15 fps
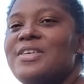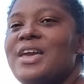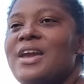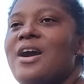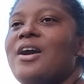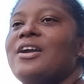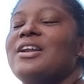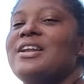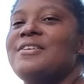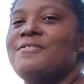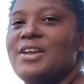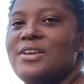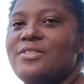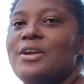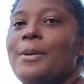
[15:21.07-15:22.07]
they are
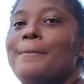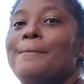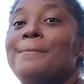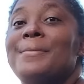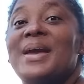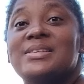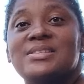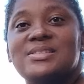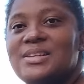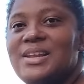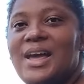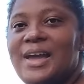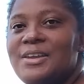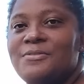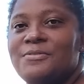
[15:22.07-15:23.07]
living their best
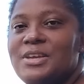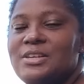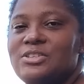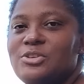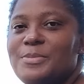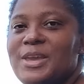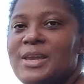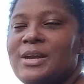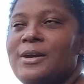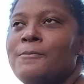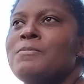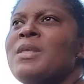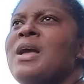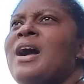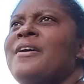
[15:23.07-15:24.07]
life in Jamaica.